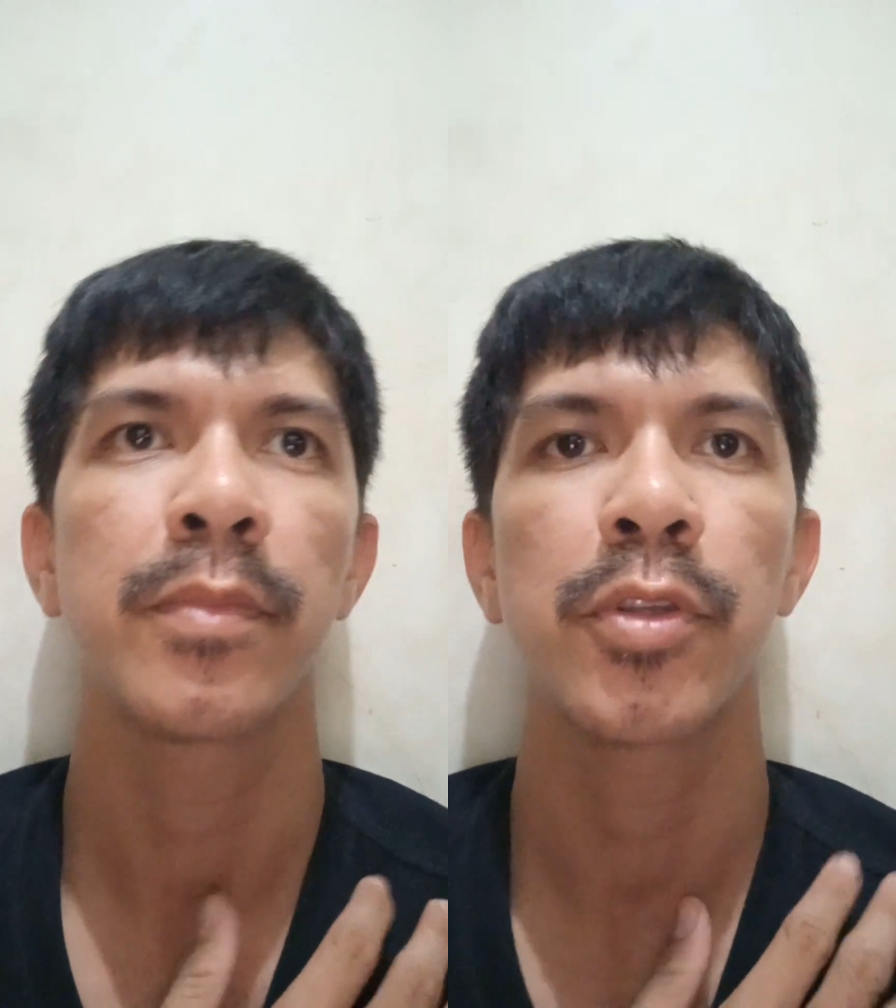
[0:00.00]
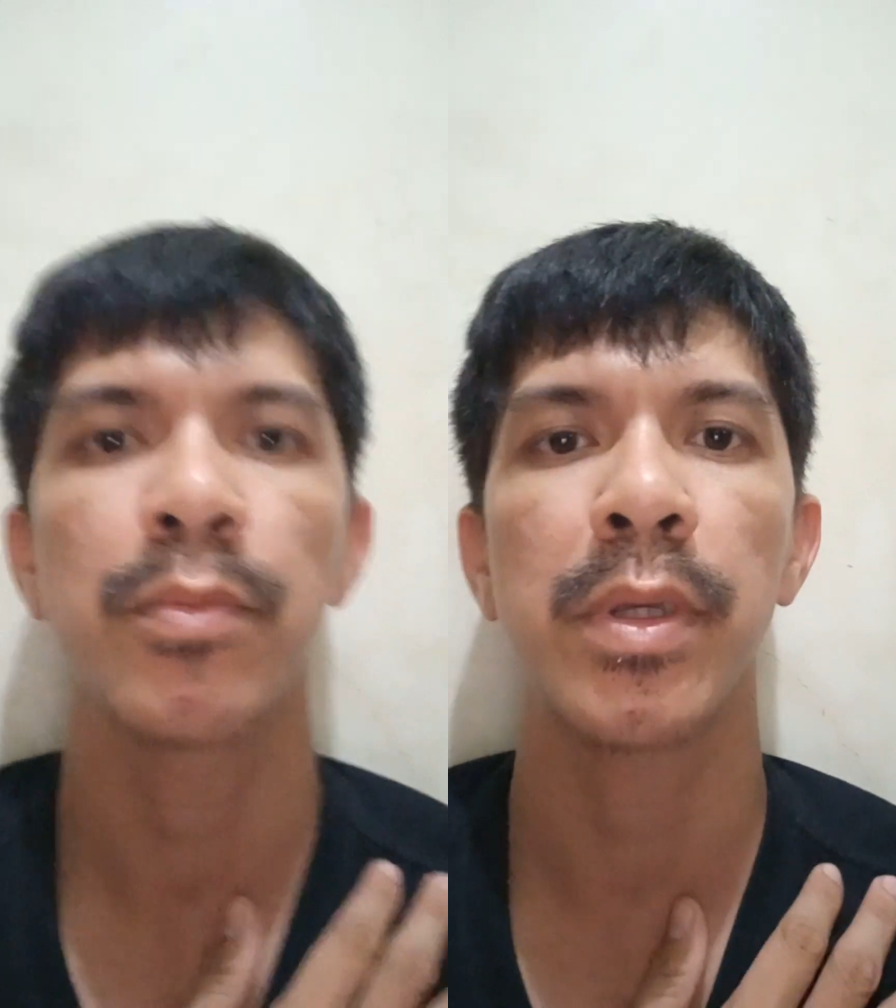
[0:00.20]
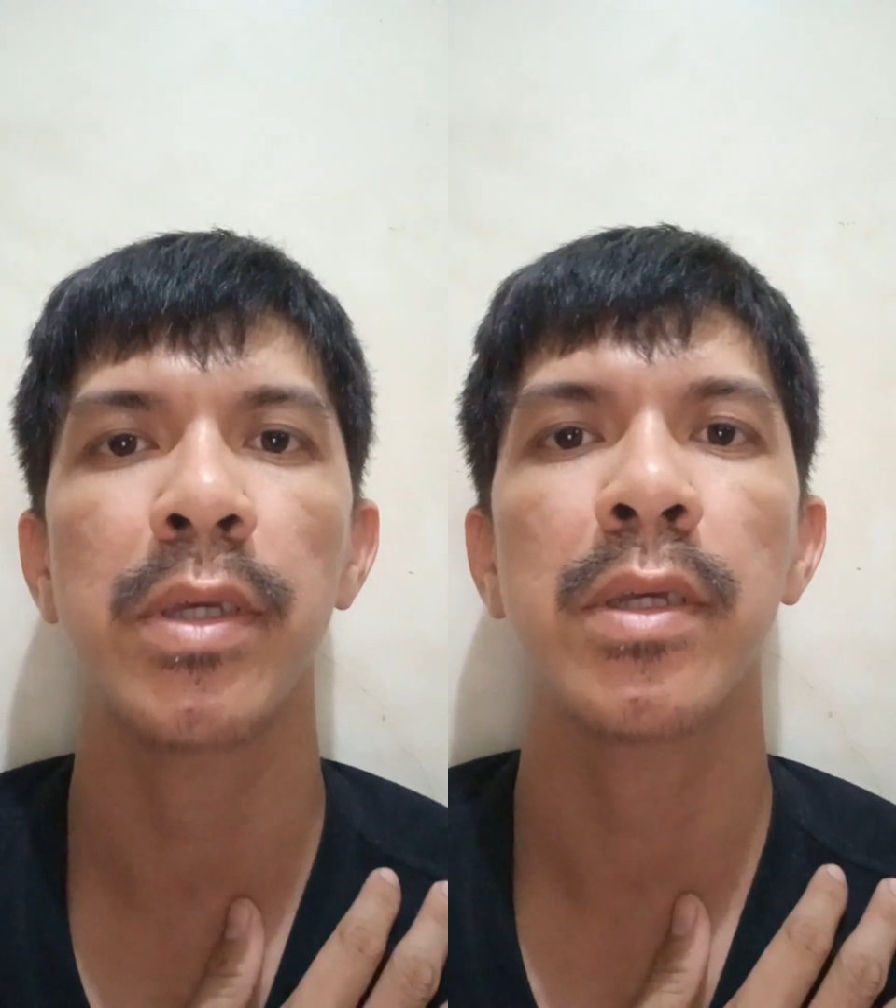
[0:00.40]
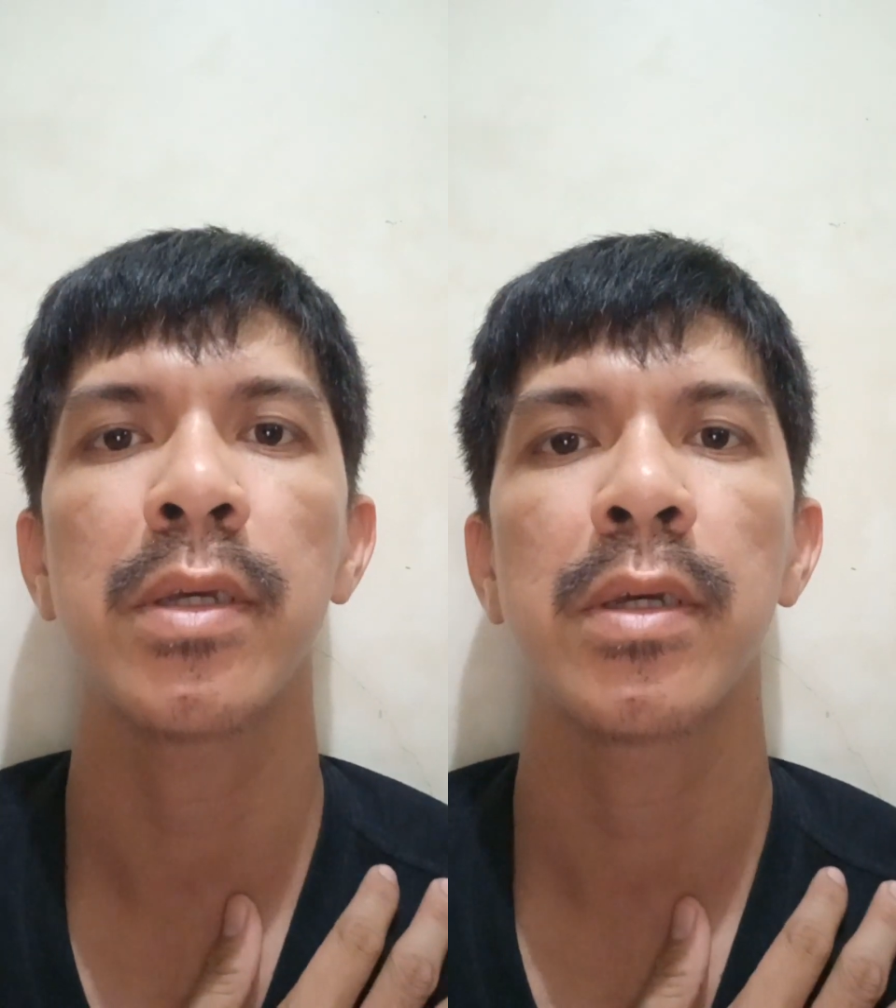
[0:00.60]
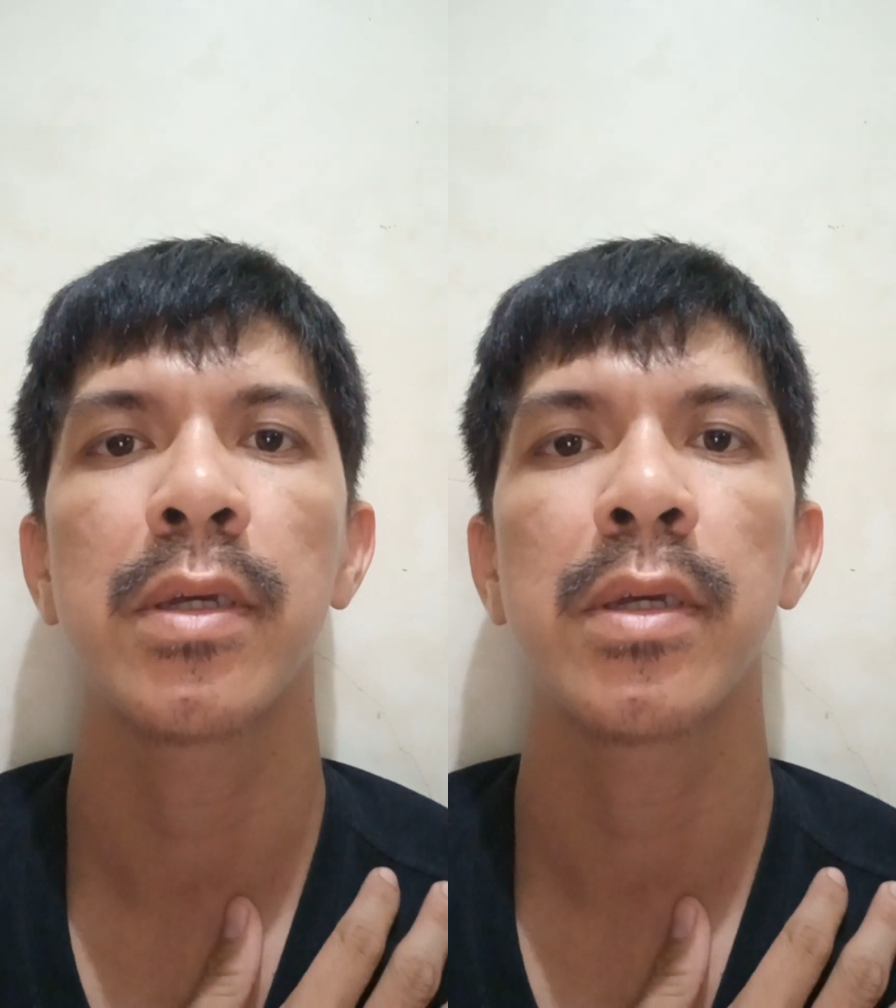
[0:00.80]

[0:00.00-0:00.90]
to me